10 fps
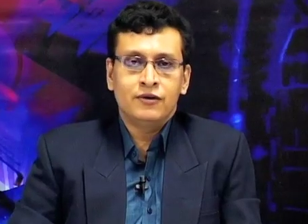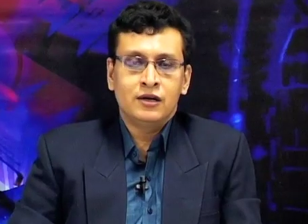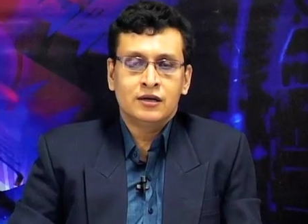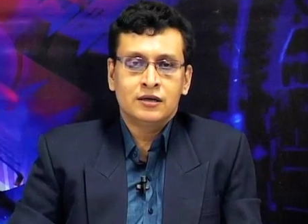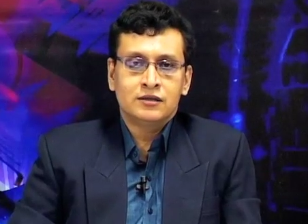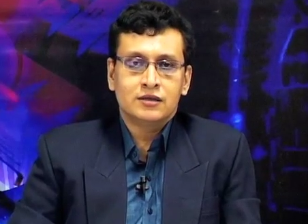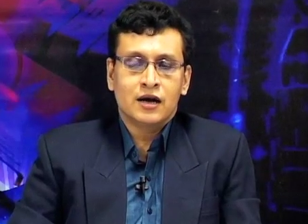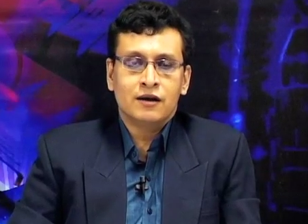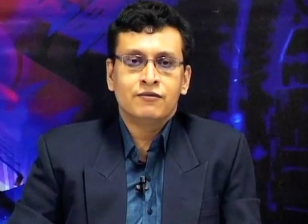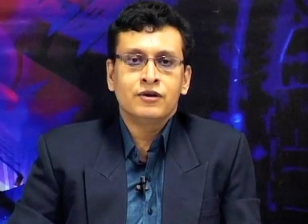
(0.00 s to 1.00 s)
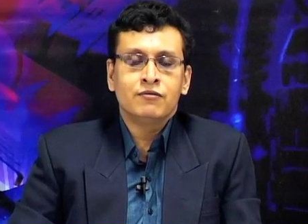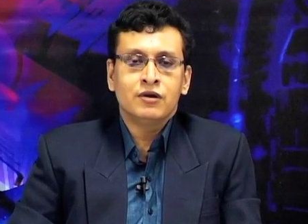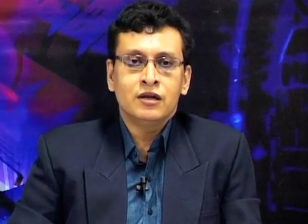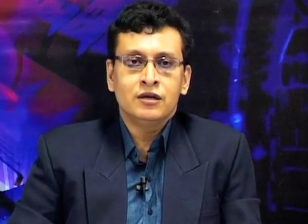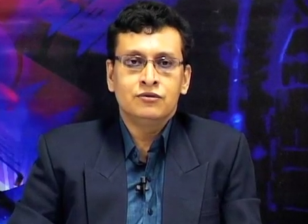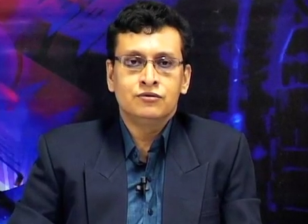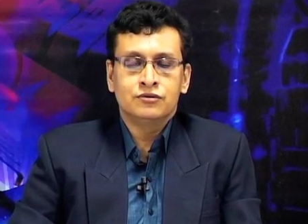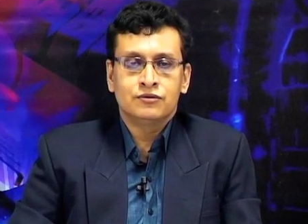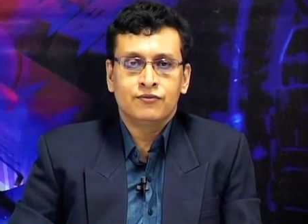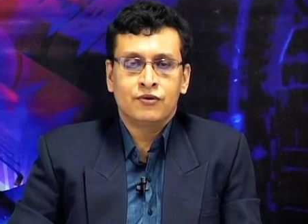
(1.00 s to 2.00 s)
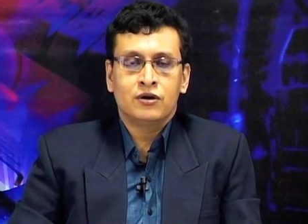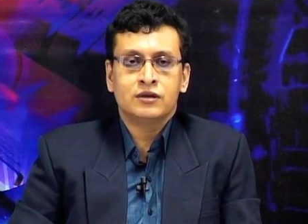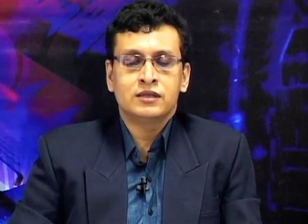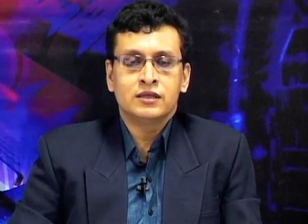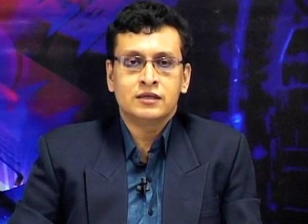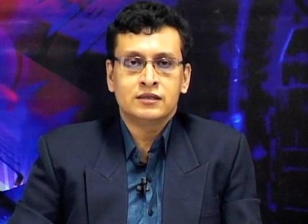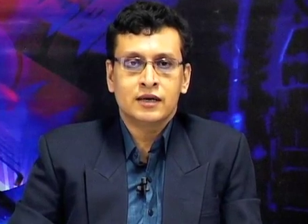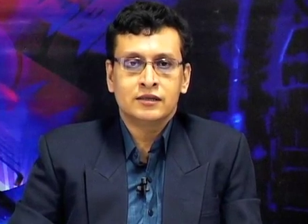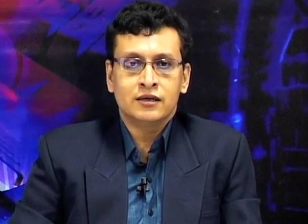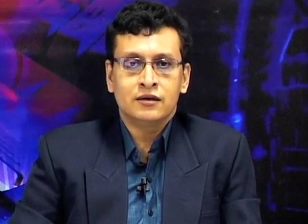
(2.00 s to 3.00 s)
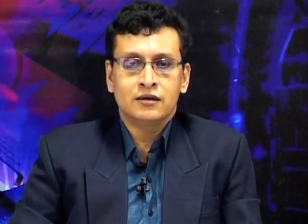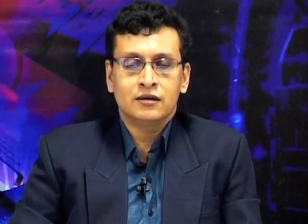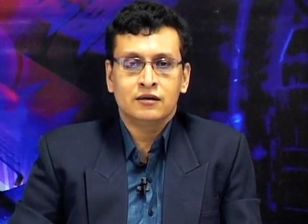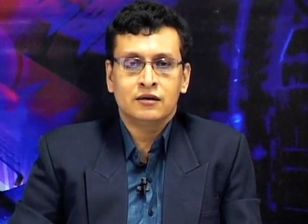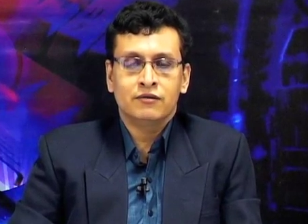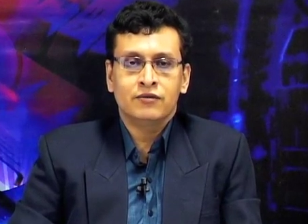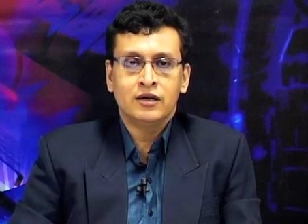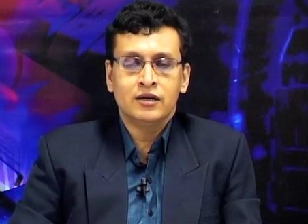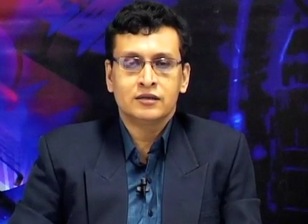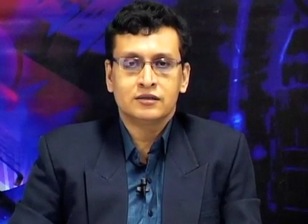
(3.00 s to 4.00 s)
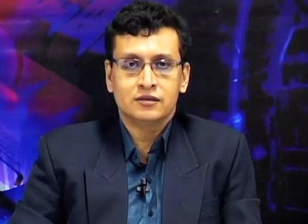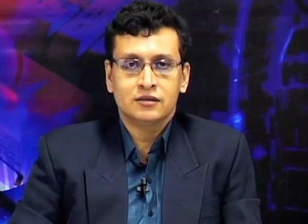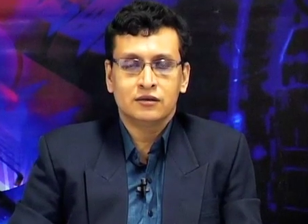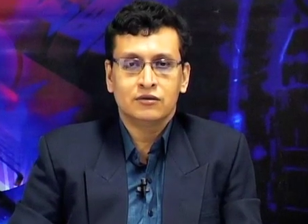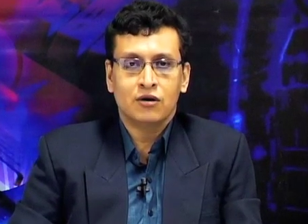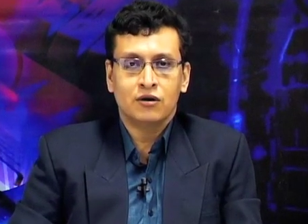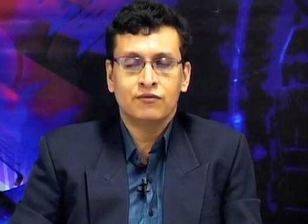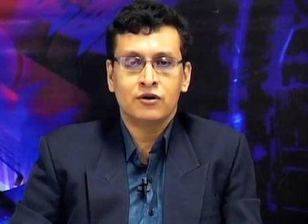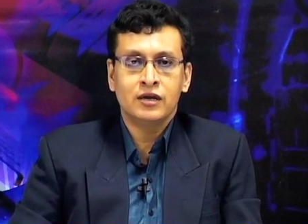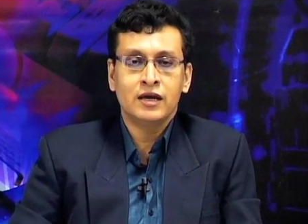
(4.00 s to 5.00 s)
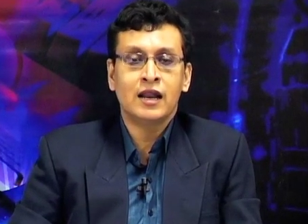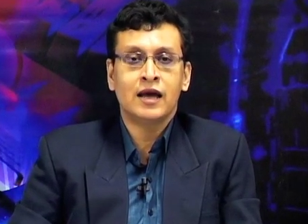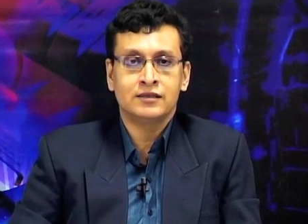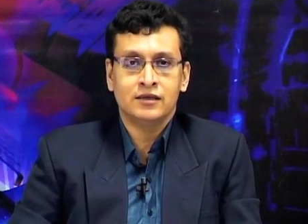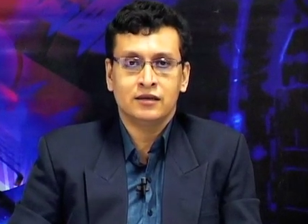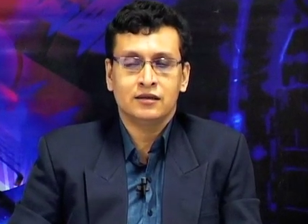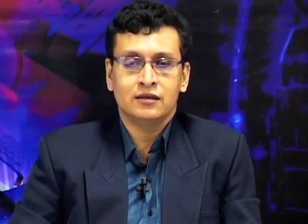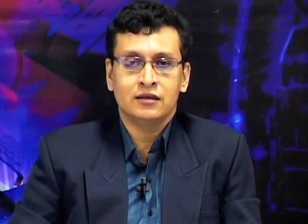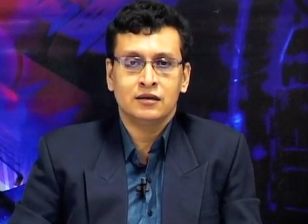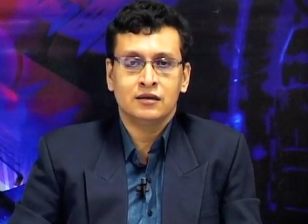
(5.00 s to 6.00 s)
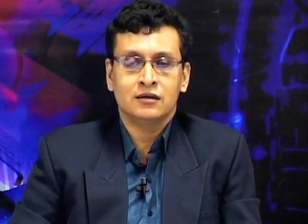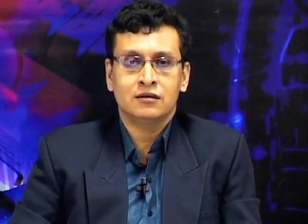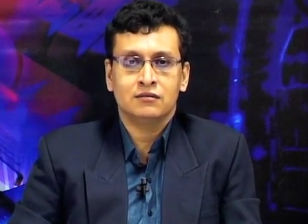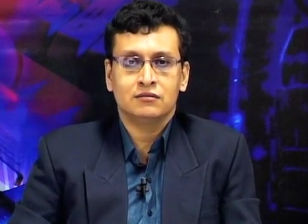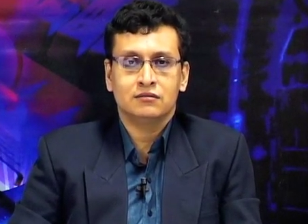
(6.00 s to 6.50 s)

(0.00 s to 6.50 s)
filters are frequently used for synthesizing uh, various or for realizing the